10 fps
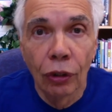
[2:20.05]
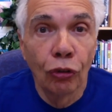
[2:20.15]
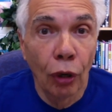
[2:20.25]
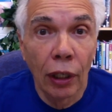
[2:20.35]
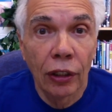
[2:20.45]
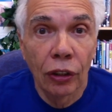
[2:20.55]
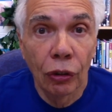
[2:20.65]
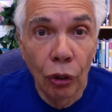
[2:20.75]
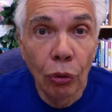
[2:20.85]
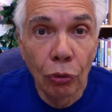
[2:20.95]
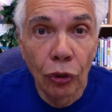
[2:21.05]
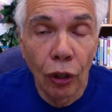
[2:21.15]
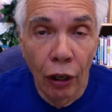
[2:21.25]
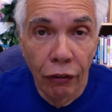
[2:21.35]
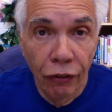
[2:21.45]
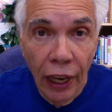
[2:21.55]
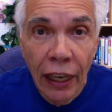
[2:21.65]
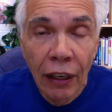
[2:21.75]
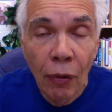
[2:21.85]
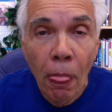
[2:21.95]
drugs used are
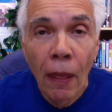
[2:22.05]
fake.